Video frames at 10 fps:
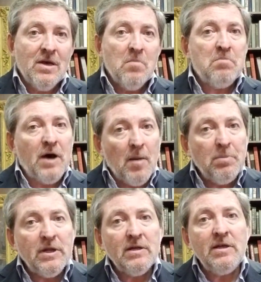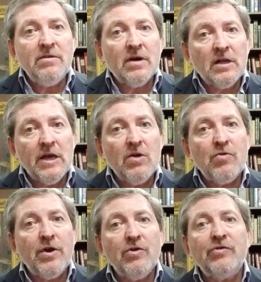publicly declare
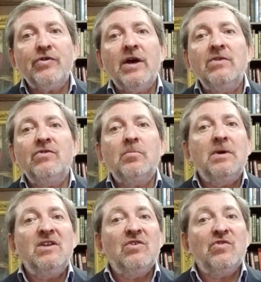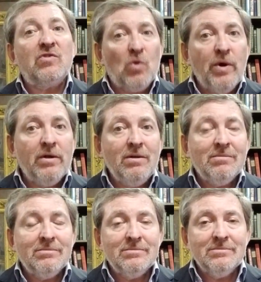their son to be disloyal
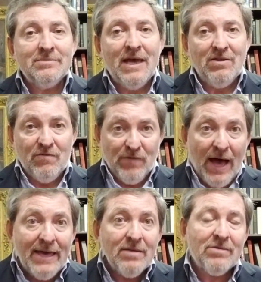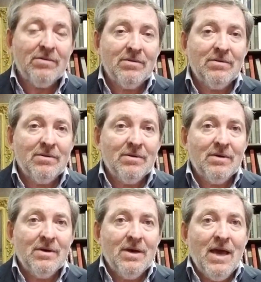and defiant,
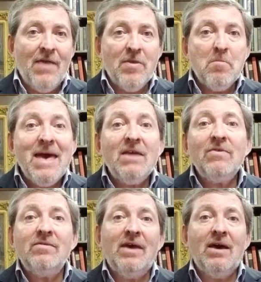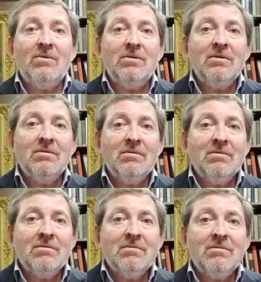and the men of the town
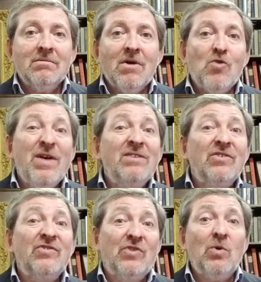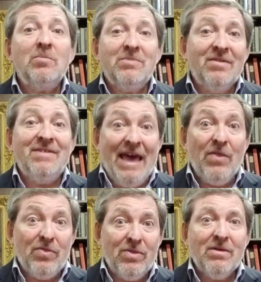are then to stone him to
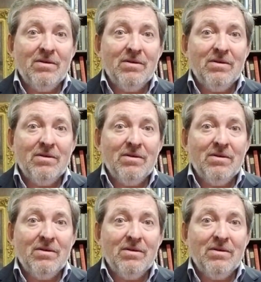death.